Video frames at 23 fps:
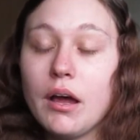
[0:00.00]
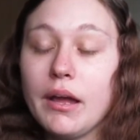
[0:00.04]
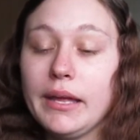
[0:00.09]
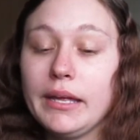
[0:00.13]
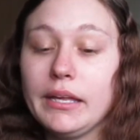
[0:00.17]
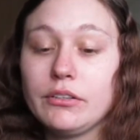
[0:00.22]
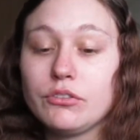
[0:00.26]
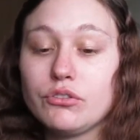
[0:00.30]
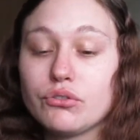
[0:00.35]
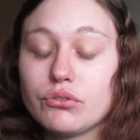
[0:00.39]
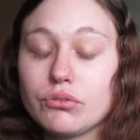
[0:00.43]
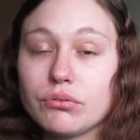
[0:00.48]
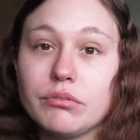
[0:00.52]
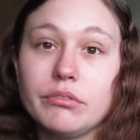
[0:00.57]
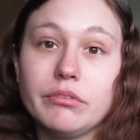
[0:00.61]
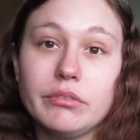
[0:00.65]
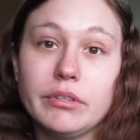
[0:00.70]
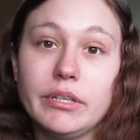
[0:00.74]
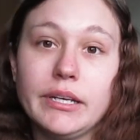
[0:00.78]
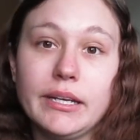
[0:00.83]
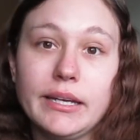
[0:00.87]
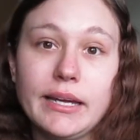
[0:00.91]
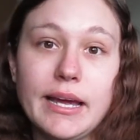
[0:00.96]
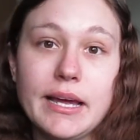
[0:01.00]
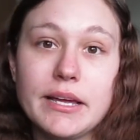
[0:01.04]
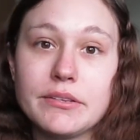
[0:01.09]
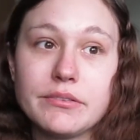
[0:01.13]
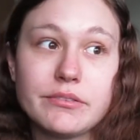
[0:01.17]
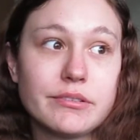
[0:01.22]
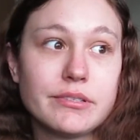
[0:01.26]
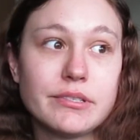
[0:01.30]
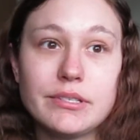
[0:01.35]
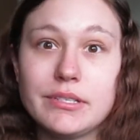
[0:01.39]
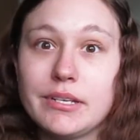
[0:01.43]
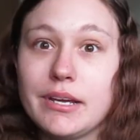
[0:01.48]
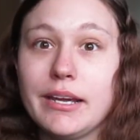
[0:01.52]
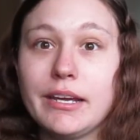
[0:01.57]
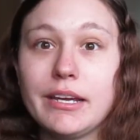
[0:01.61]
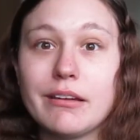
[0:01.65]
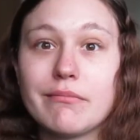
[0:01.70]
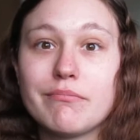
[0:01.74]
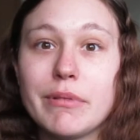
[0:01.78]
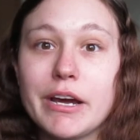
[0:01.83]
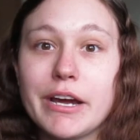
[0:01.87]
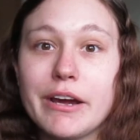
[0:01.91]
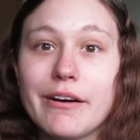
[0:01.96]
It truly has
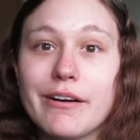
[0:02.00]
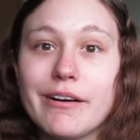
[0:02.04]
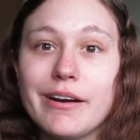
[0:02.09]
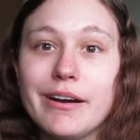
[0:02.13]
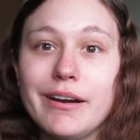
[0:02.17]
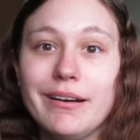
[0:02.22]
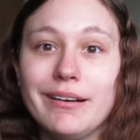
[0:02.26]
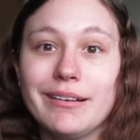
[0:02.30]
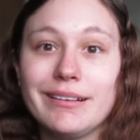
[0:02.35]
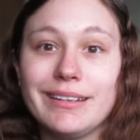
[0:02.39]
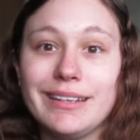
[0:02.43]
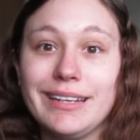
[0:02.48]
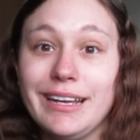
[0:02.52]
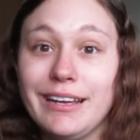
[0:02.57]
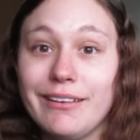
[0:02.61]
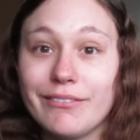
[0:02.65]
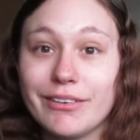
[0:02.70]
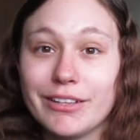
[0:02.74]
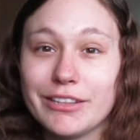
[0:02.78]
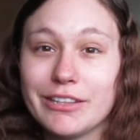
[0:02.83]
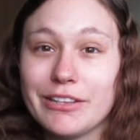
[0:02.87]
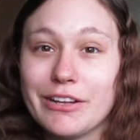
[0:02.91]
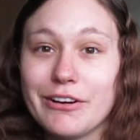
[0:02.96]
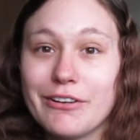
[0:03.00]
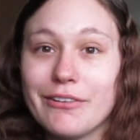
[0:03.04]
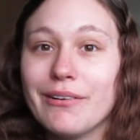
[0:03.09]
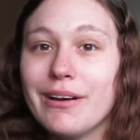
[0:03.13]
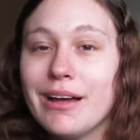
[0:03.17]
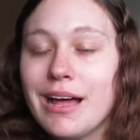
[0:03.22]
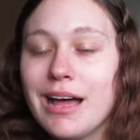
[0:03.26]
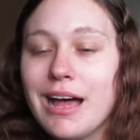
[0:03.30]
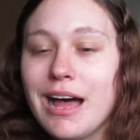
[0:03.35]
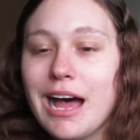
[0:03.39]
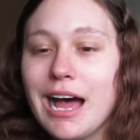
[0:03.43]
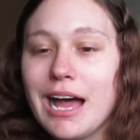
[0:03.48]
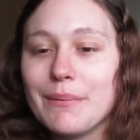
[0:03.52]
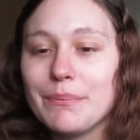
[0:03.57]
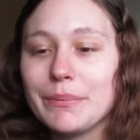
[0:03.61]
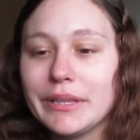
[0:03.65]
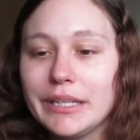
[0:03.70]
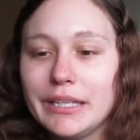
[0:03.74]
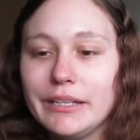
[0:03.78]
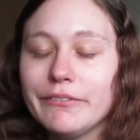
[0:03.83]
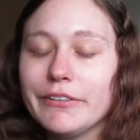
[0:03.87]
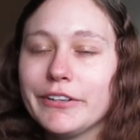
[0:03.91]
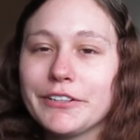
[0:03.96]
taken my heart, and even though I'm
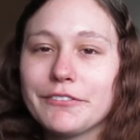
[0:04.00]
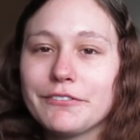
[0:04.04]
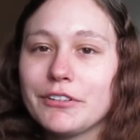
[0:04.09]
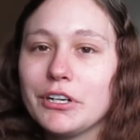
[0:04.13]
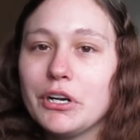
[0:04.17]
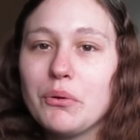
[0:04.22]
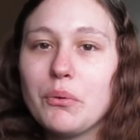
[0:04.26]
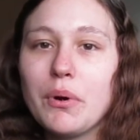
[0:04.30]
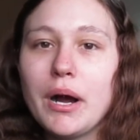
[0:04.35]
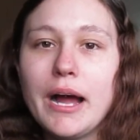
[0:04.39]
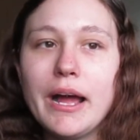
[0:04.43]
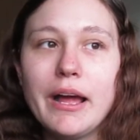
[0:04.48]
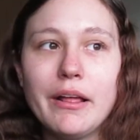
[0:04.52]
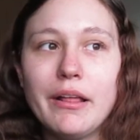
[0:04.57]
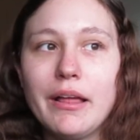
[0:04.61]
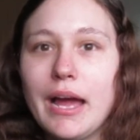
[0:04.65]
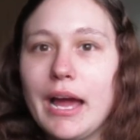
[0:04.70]
leaving for a while,